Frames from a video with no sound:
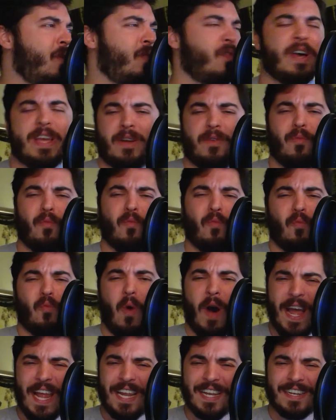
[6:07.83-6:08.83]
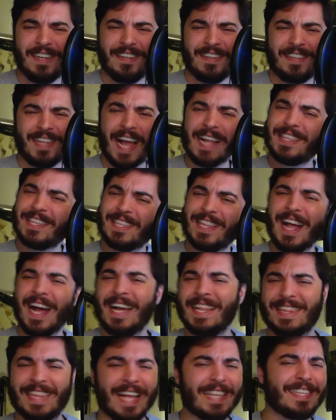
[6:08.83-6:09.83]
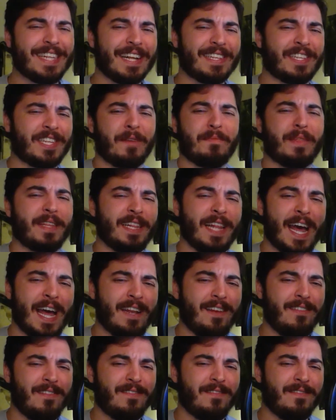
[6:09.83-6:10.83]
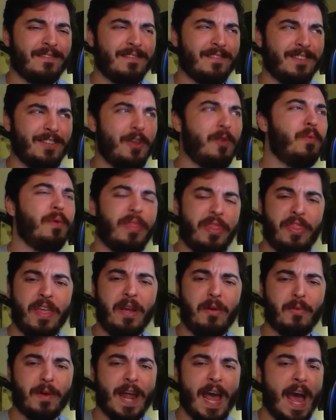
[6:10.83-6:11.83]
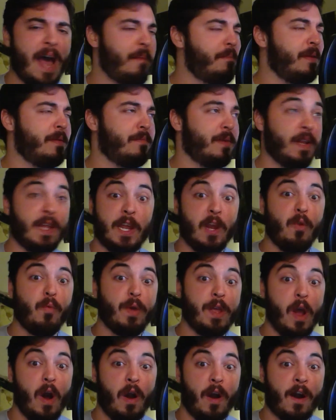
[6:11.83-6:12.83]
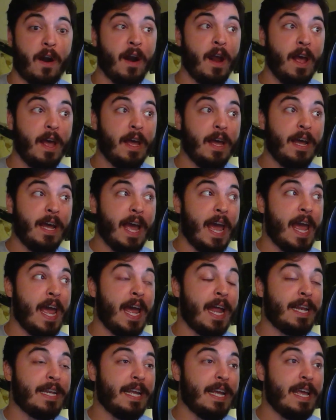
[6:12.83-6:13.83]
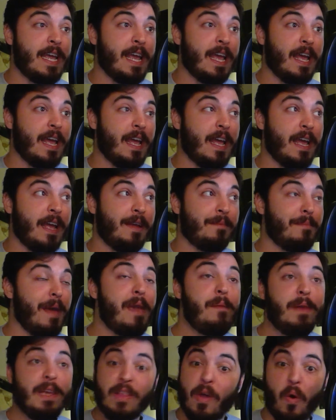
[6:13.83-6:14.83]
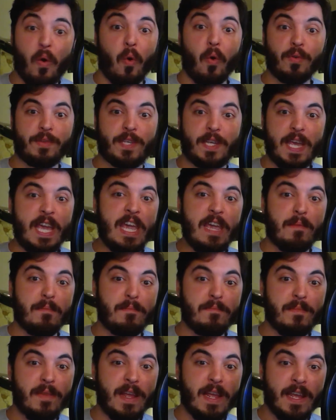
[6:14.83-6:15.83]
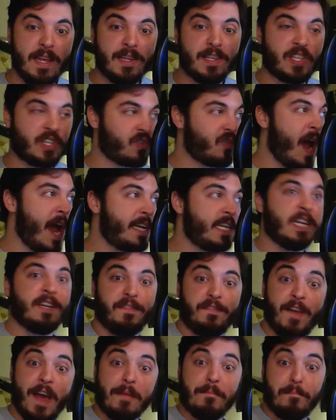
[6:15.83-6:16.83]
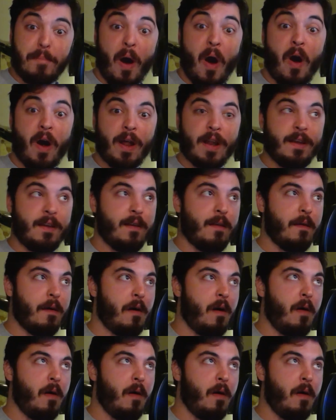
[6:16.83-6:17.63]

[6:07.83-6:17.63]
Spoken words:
Like, what? That's not something that you would think would happen, but here we are. And maybe the whole team is trying to defend Bon